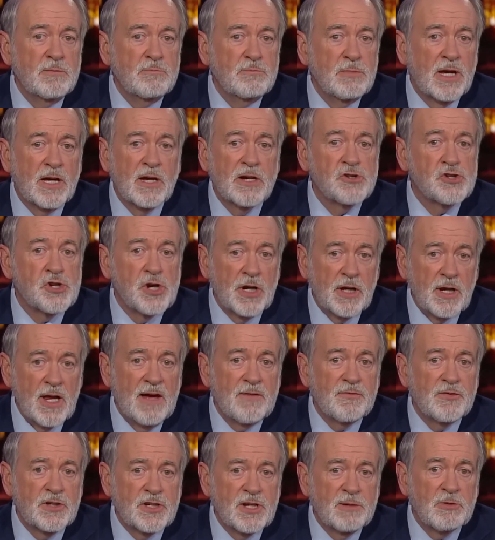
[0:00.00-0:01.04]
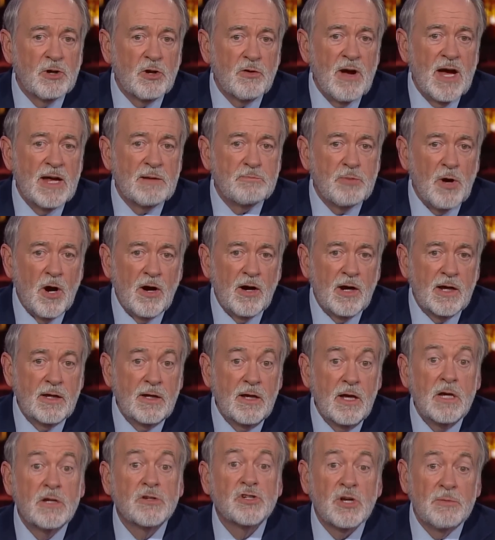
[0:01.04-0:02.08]
because she left the Democrat Party
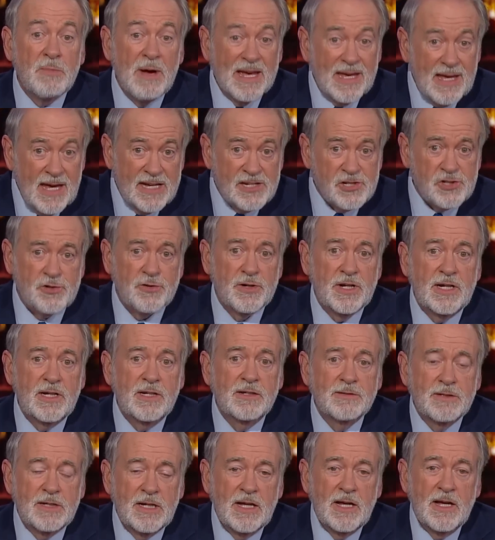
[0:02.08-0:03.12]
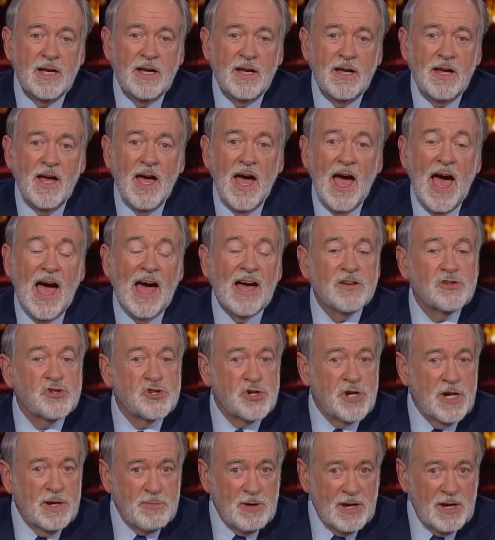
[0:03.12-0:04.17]
to make history as she